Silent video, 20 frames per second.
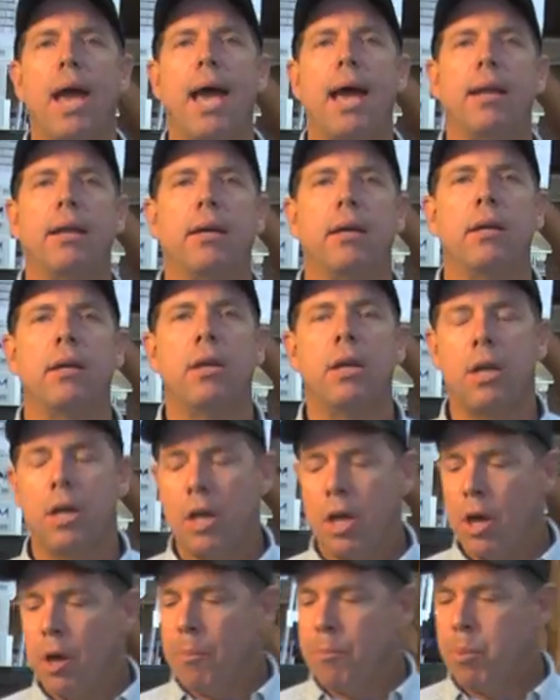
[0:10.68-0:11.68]
how to
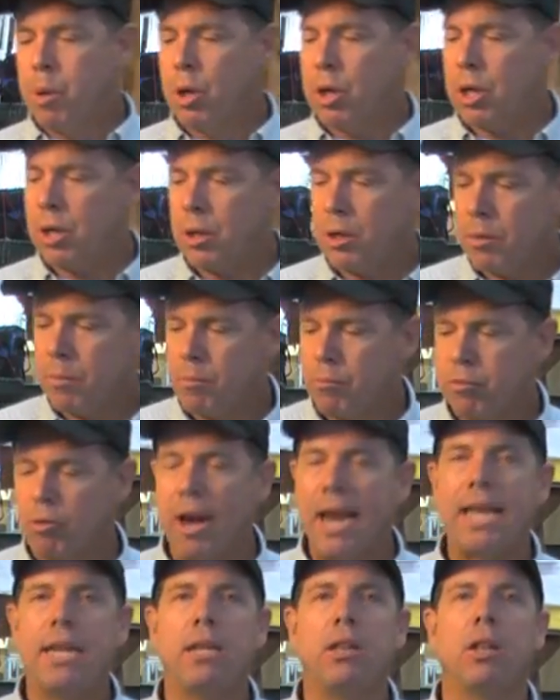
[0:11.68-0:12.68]
put
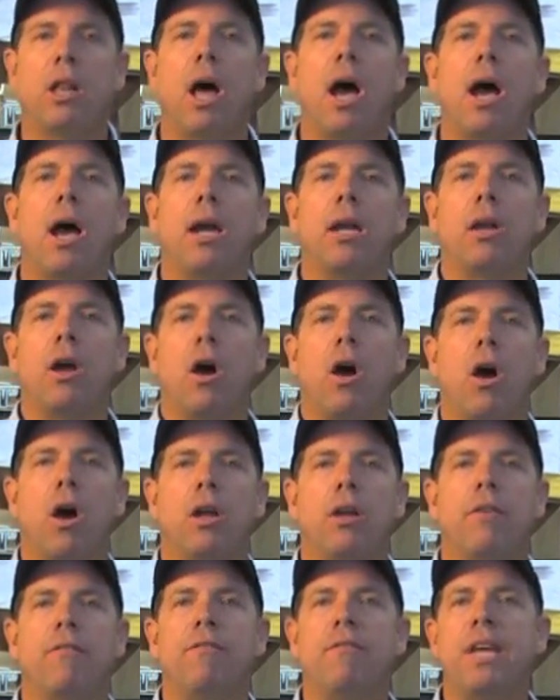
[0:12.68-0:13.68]
braided line
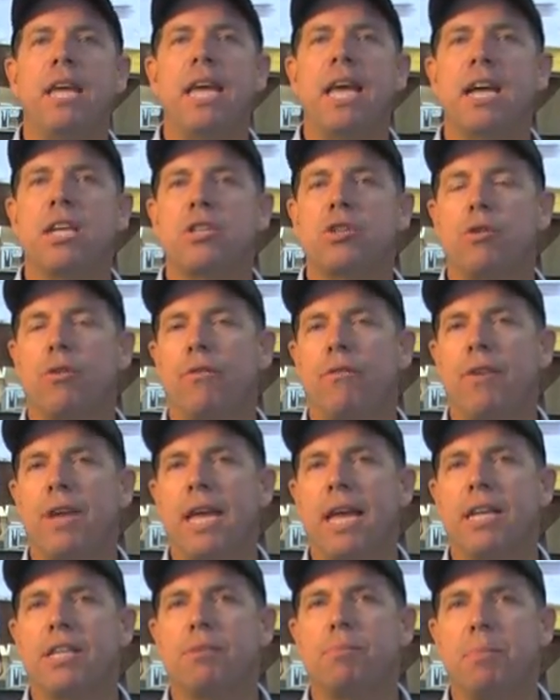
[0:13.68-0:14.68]
on a VS or
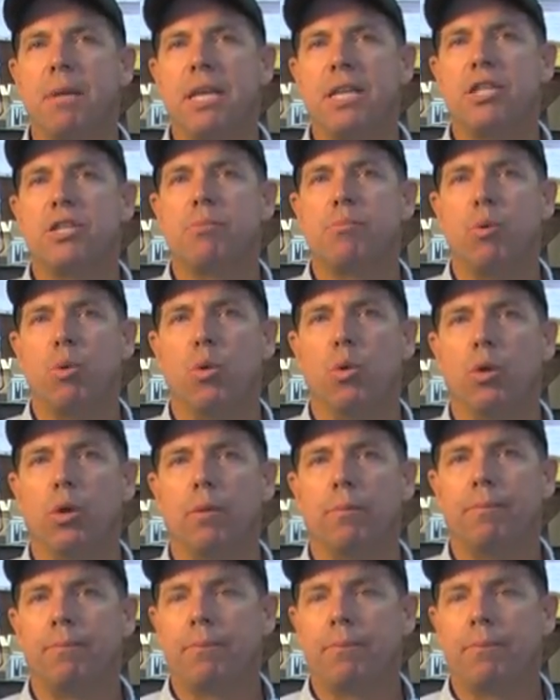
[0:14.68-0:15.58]
VSB spool.